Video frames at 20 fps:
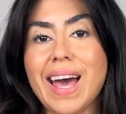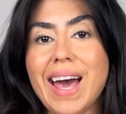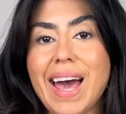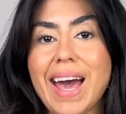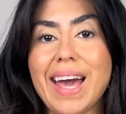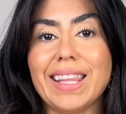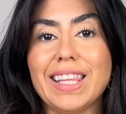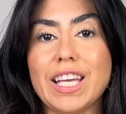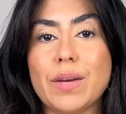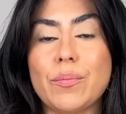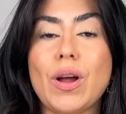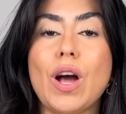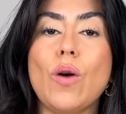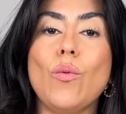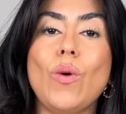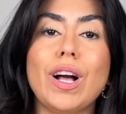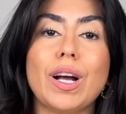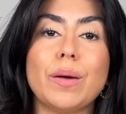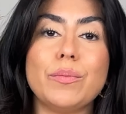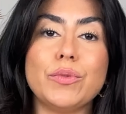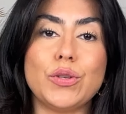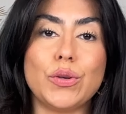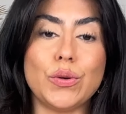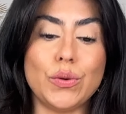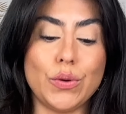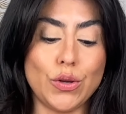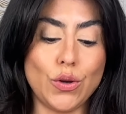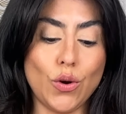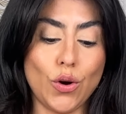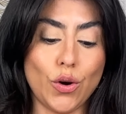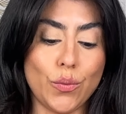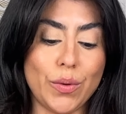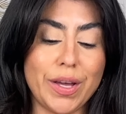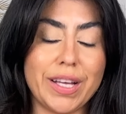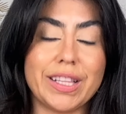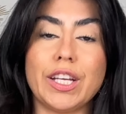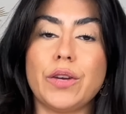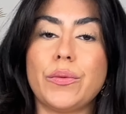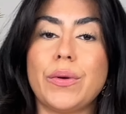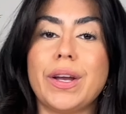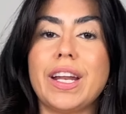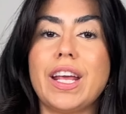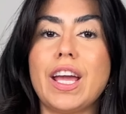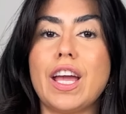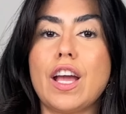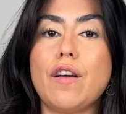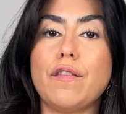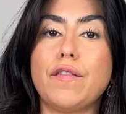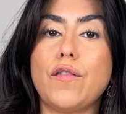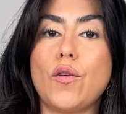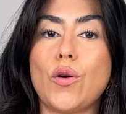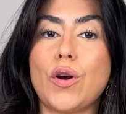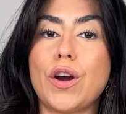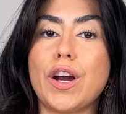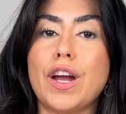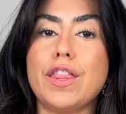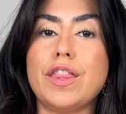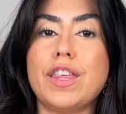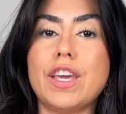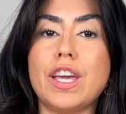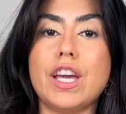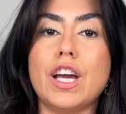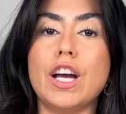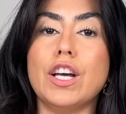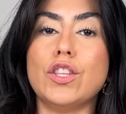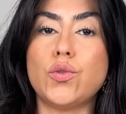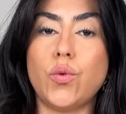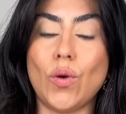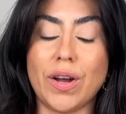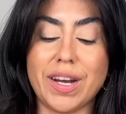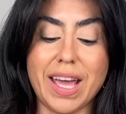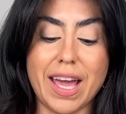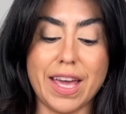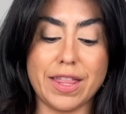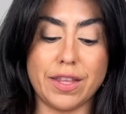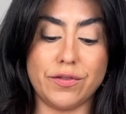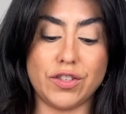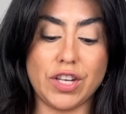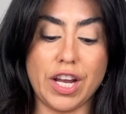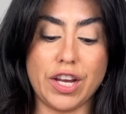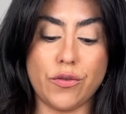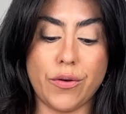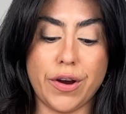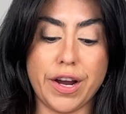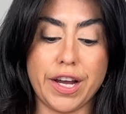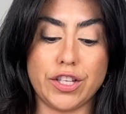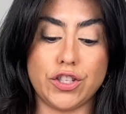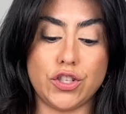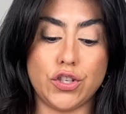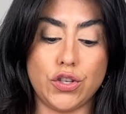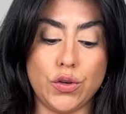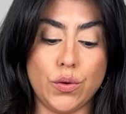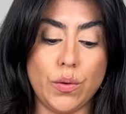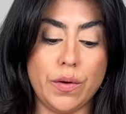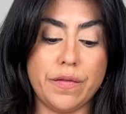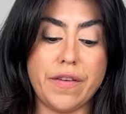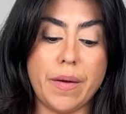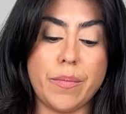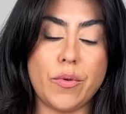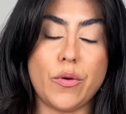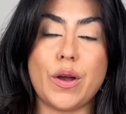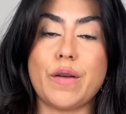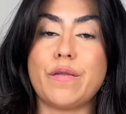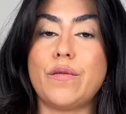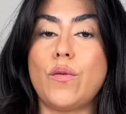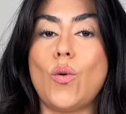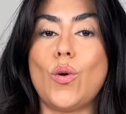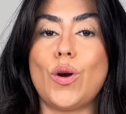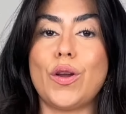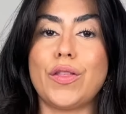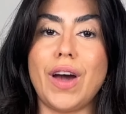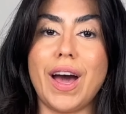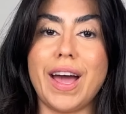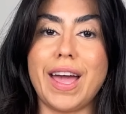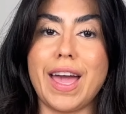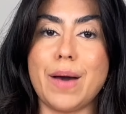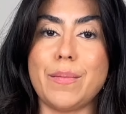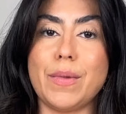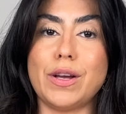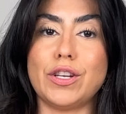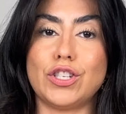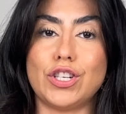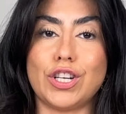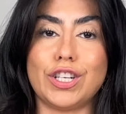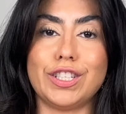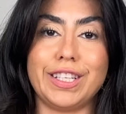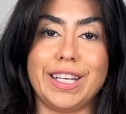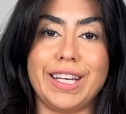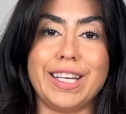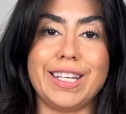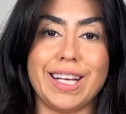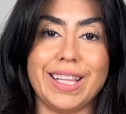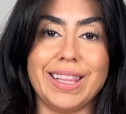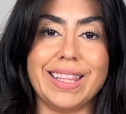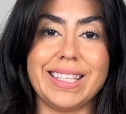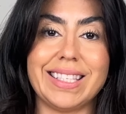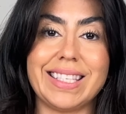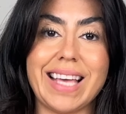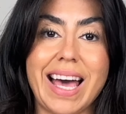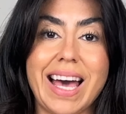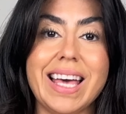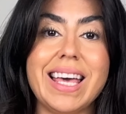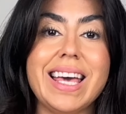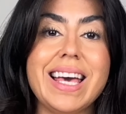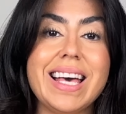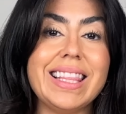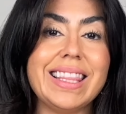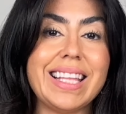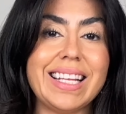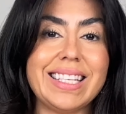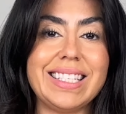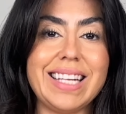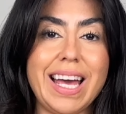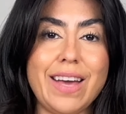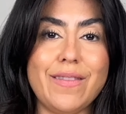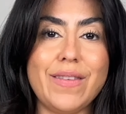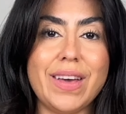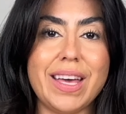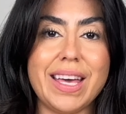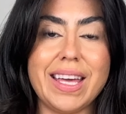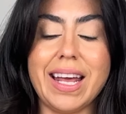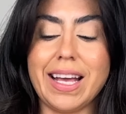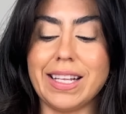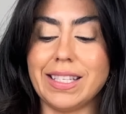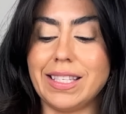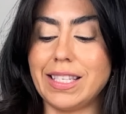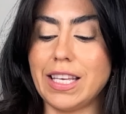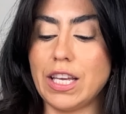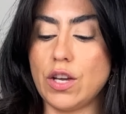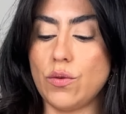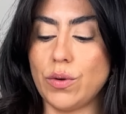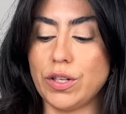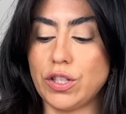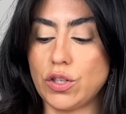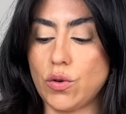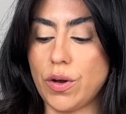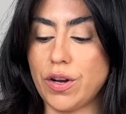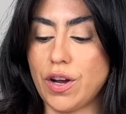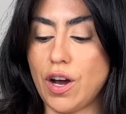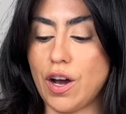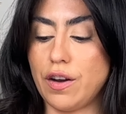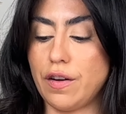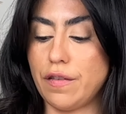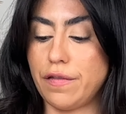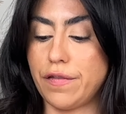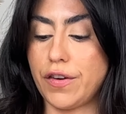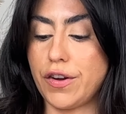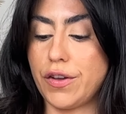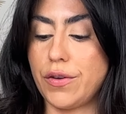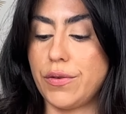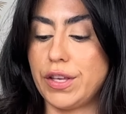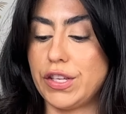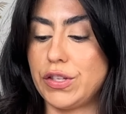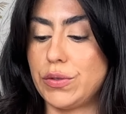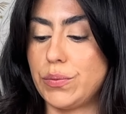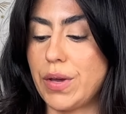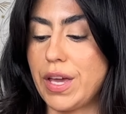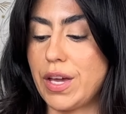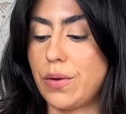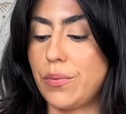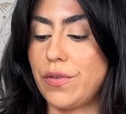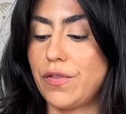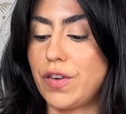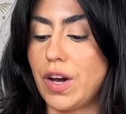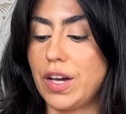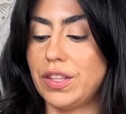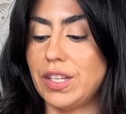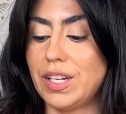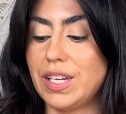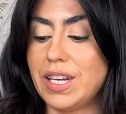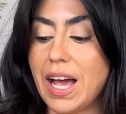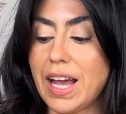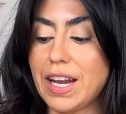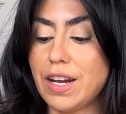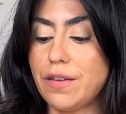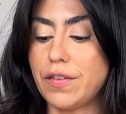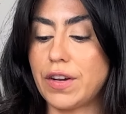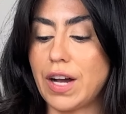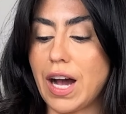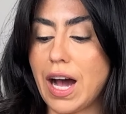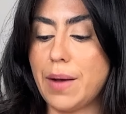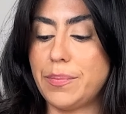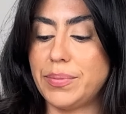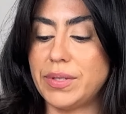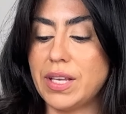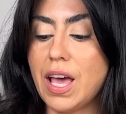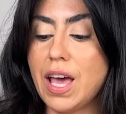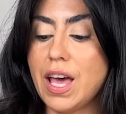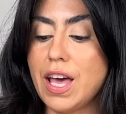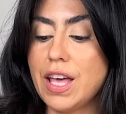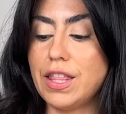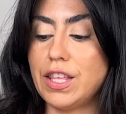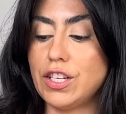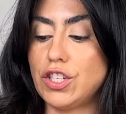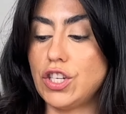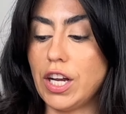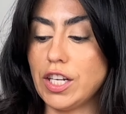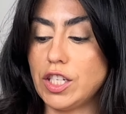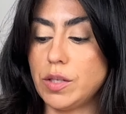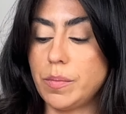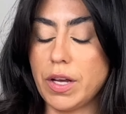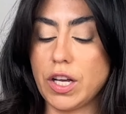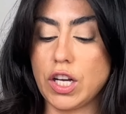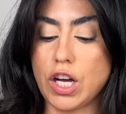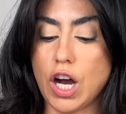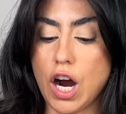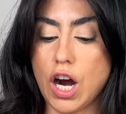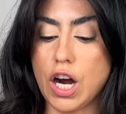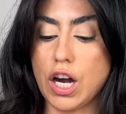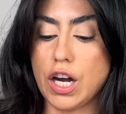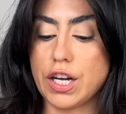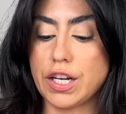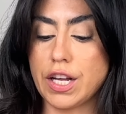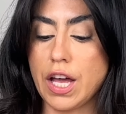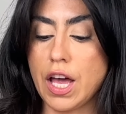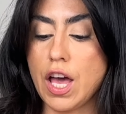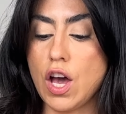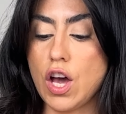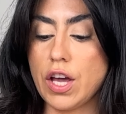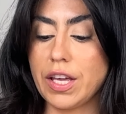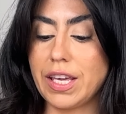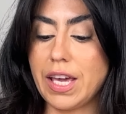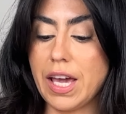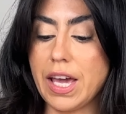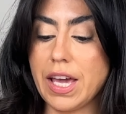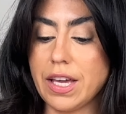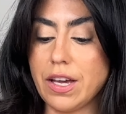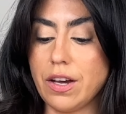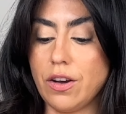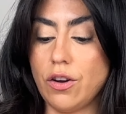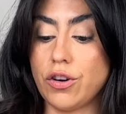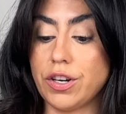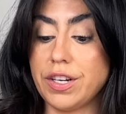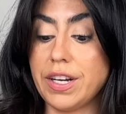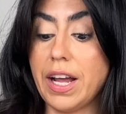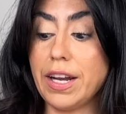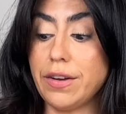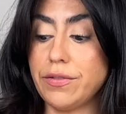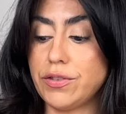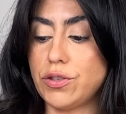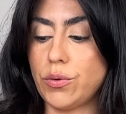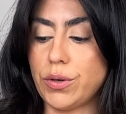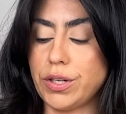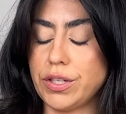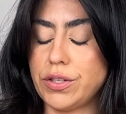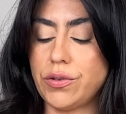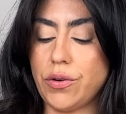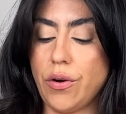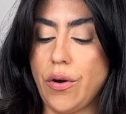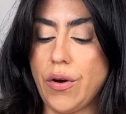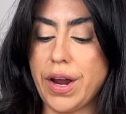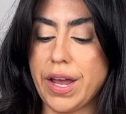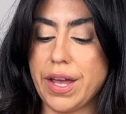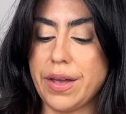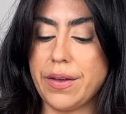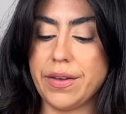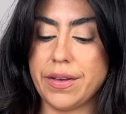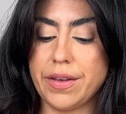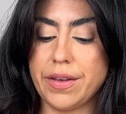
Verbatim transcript: Hey Libra, welcome to your weekly reading for the twenty-eighth of January to February fourth. I am Charlene Lizette. Let's dive in and see what's going on for you this week. We've got the Knight of Cups, the Judgment card, King or Knight of Swords, sorry,